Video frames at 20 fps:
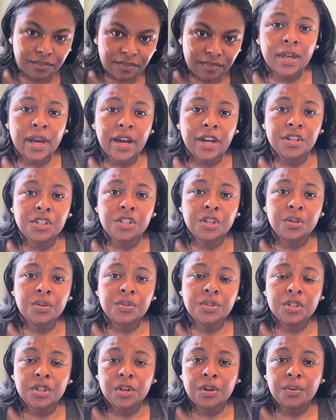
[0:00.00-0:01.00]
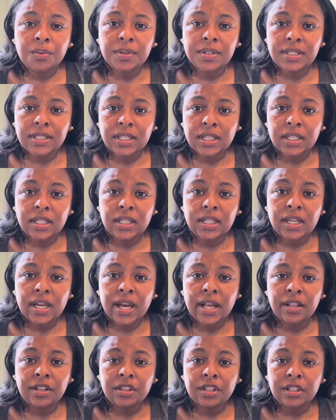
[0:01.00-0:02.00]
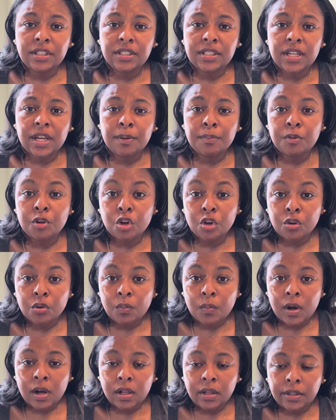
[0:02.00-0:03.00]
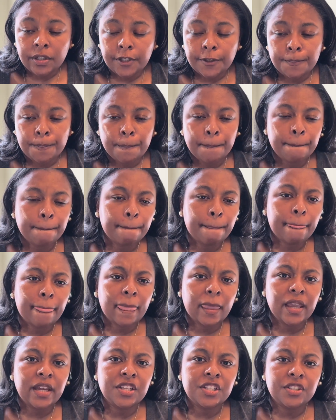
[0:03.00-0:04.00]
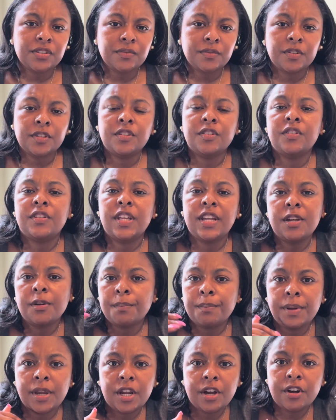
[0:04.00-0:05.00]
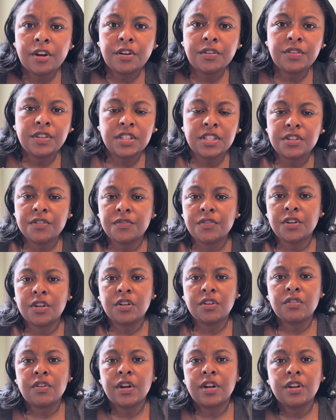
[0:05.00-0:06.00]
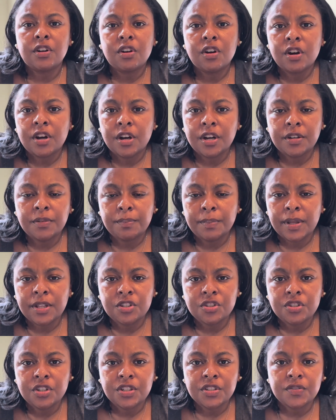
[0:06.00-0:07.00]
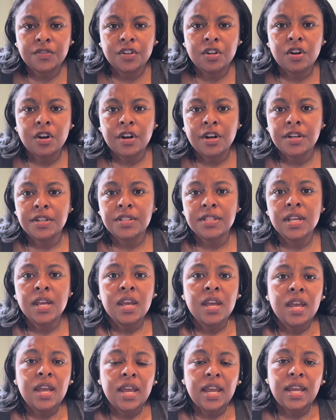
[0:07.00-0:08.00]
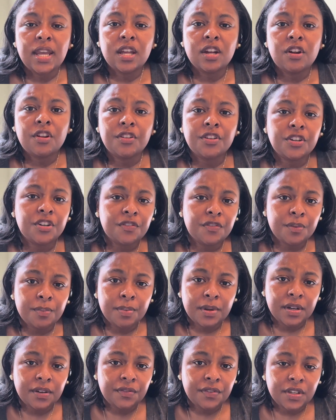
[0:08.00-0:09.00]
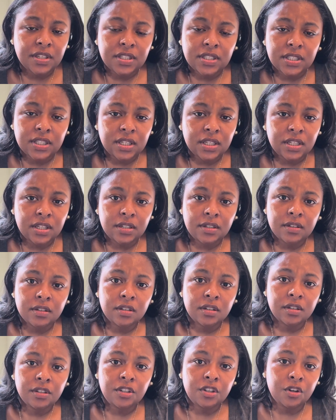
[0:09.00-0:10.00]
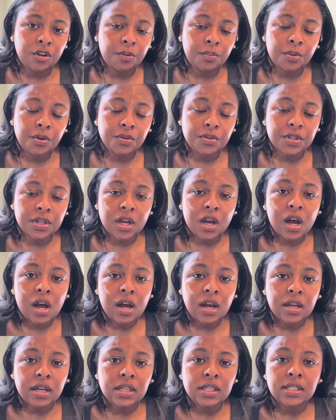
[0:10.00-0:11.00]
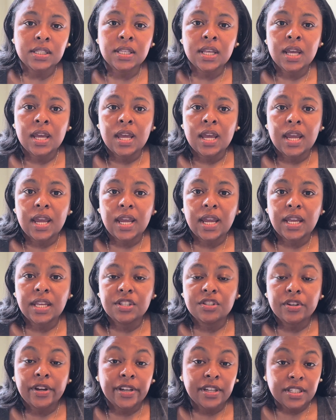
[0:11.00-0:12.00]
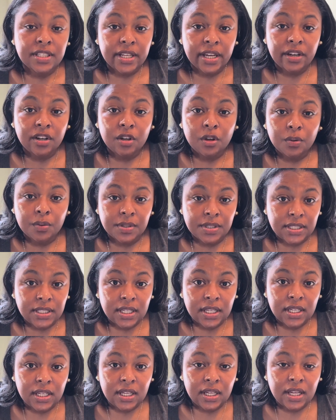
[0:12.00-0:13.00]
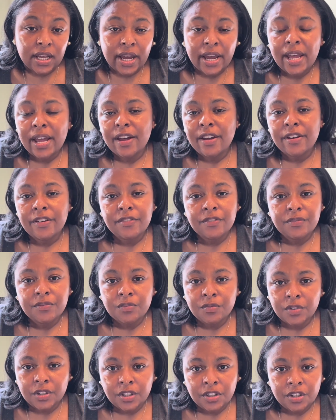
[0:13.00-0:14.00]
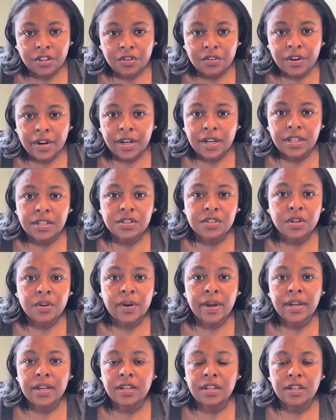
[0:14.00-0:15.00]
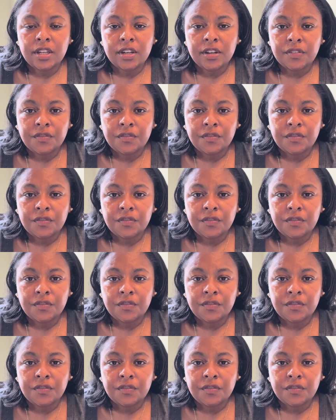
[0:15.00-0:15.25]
I chose to go with Citi. I looked at NerdWallet and they compare the different credit card balance transfer cards and all the different benefits and, pros and cons. And so I decided to go with Citi. I have really good credit, so I could,